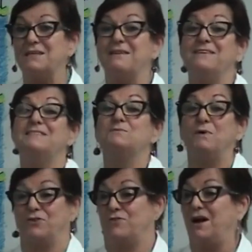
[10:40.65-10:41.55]
And this is
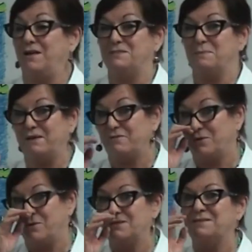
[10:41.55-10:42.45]
what drives me, of
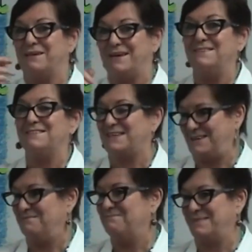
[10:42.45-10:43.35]
course, is
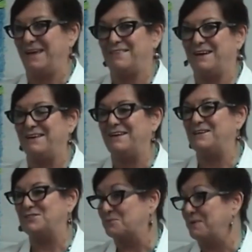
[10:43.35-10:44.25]
that I need
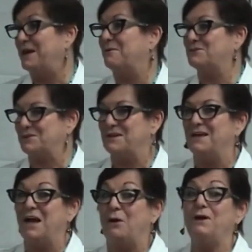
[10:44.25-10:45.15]
to be able to,
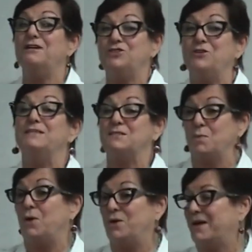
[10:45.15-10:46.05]
I want to do this
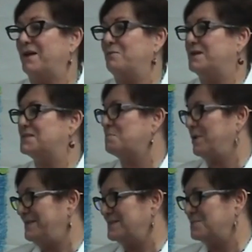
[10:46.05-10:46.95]
work and I want to
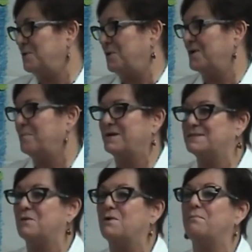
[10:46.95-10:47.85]
spread this work because
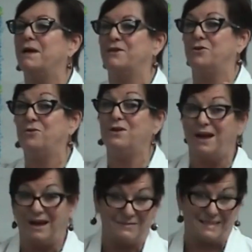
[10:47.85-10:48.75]
I want to make your
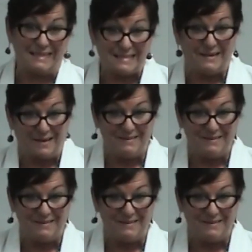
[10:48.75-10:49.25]
lives easier.